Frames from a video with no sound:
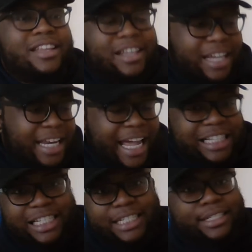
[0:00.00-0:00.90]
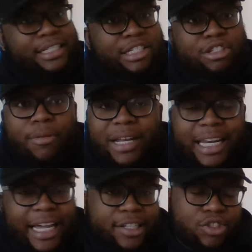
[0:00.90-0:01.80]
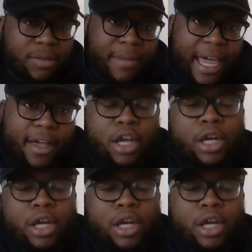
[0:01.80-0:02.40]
Connections. There's so many connections you can make.